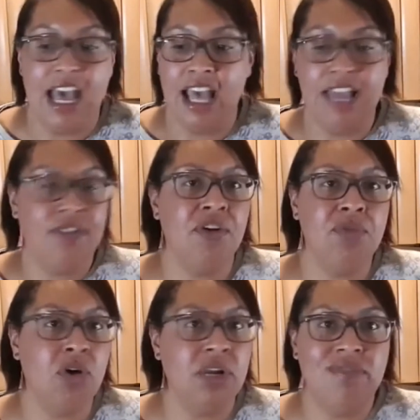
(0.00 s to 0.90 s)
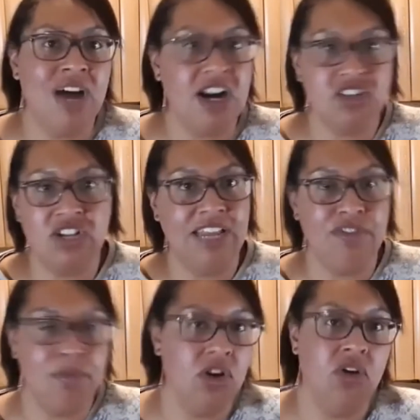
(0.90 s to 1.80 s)
If I'm not in a rush, I leave
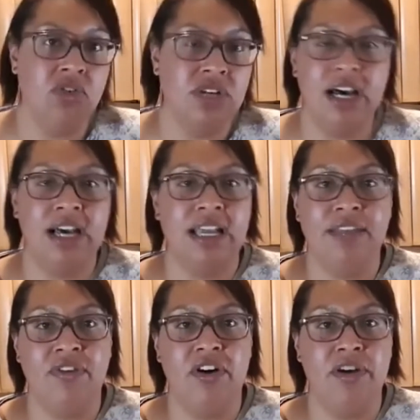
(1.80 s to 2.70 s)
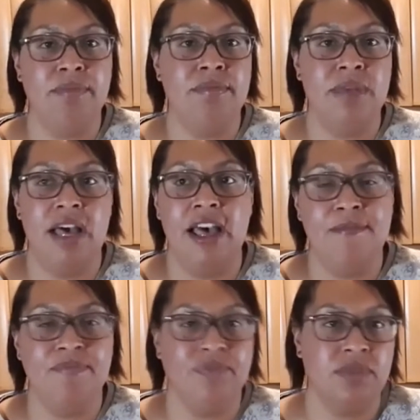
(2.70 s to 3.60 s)
them on longer. If I'm
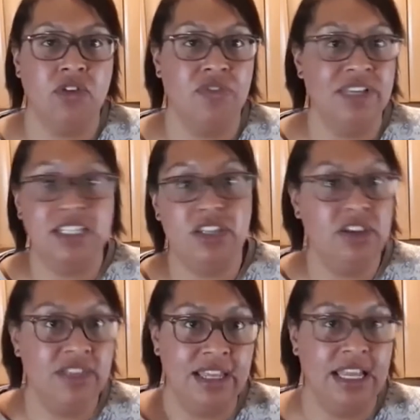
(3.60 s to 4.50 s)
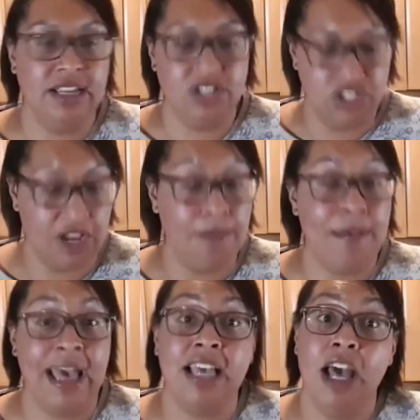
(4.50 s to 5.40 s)
got things to do, then they'd just go
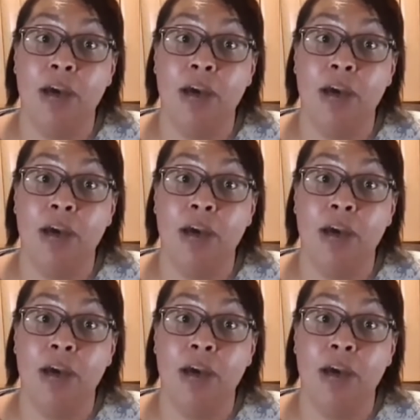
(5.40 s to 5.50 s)
back.